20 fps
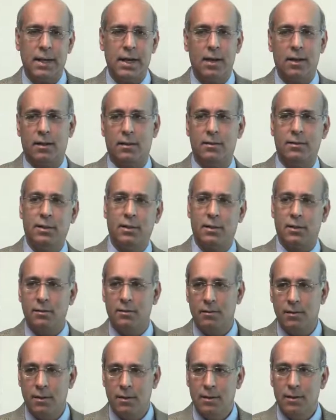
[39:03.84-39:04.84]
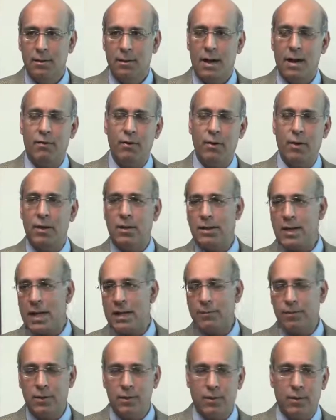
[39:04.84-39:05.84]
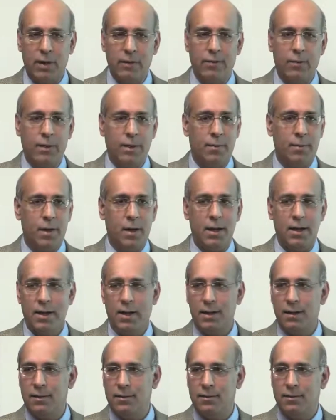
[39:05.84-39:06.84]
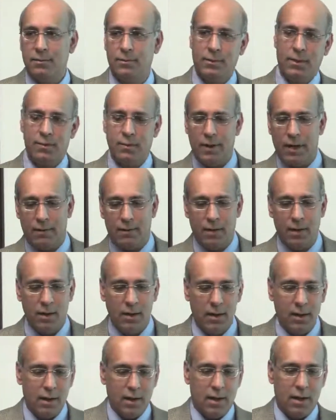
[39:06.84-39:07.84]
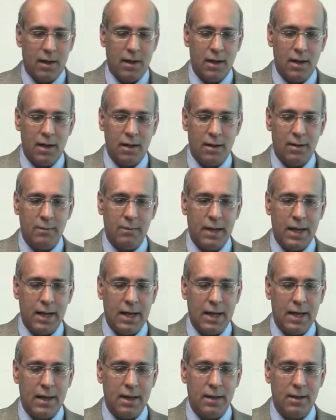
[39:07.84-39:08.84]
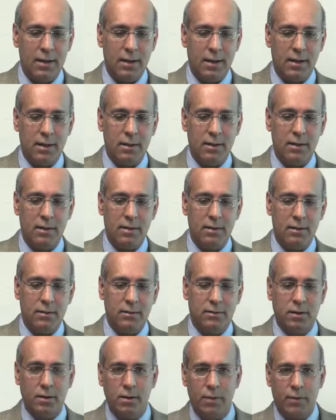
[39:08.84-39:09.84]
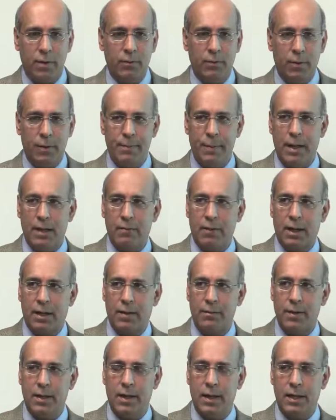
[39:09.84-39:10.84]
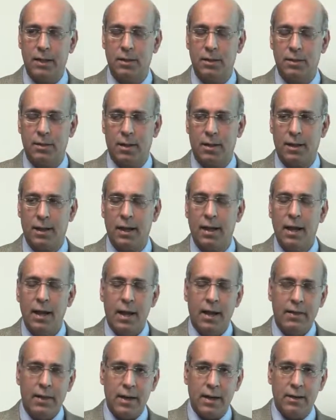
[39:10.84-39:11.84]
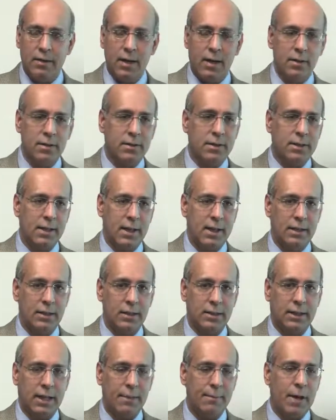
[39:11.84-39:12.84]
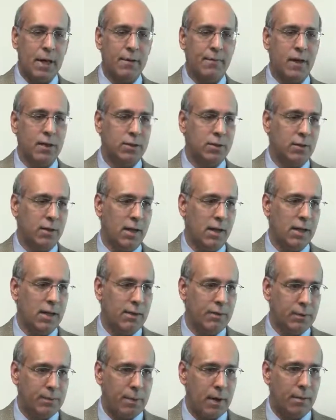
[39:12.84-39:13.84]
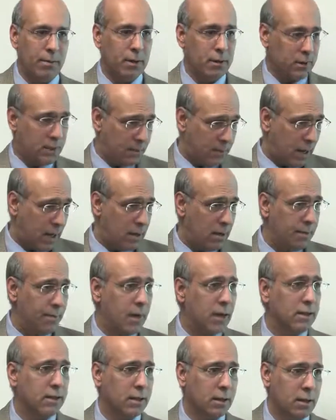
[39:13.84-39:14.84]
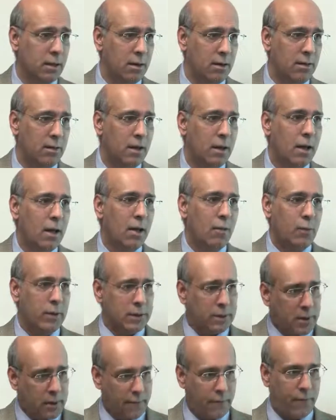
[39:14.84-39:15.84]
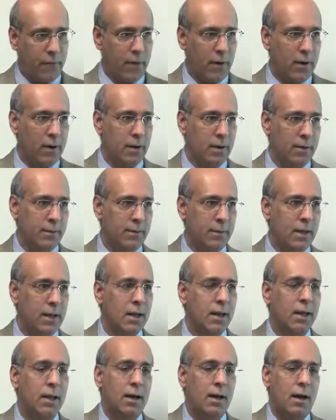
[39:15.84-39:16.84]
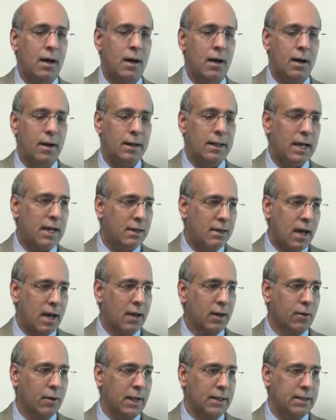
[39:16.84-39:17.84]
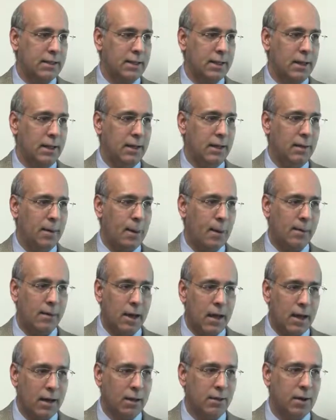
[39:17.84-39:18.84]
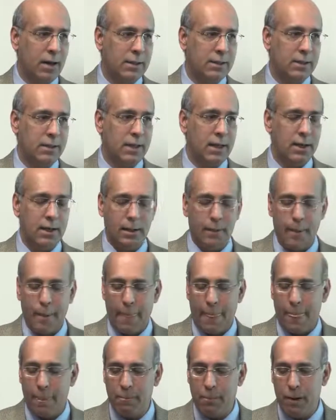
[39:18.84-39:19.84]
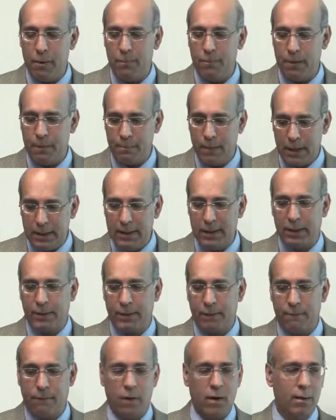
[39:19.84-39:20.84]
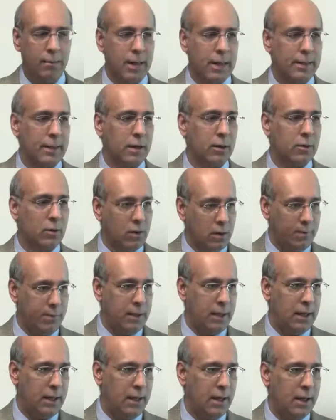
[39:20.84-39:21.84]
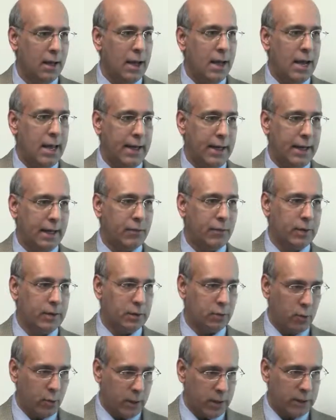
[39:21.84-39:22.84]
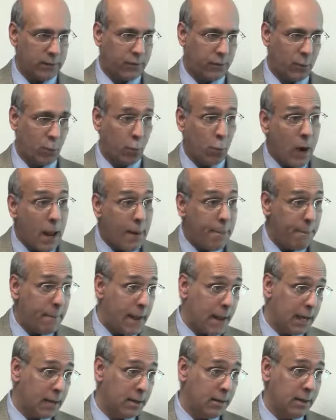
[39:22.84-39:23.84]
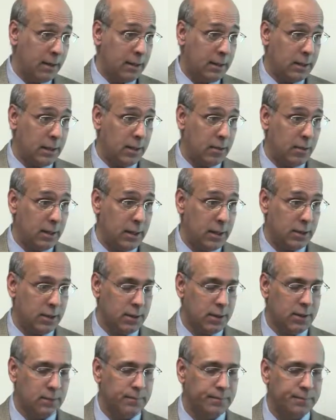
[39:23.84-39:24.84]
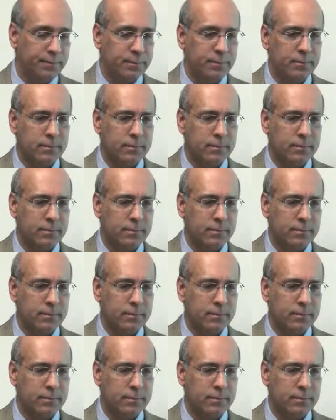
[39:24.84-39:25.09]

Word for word: data because, you know, everyone knows aspirin's great for your body and yeah, whatever. Um, and so no one really made recommendations on that. Then another study just came out of Australia, was published about a month ago, which confirmed, uh, again, not a great study, not a great study, but, but, it did confirm that there could be an increased risk for wet macular degeneration